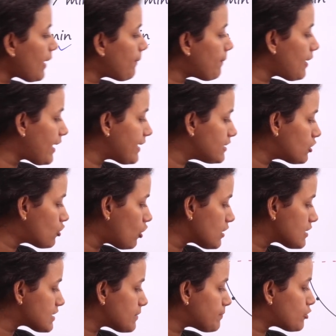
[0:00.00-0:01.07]
apply the
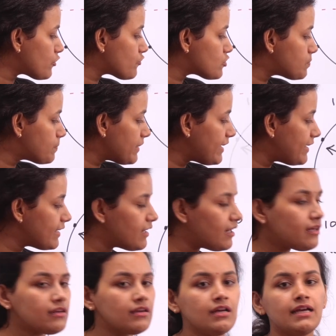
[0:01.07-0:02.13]
concept of speed
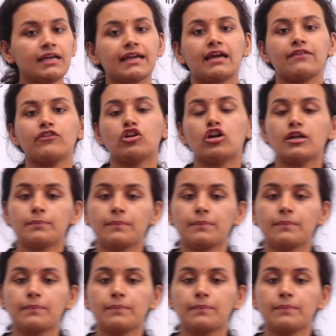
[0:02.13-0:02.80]
here? Can we not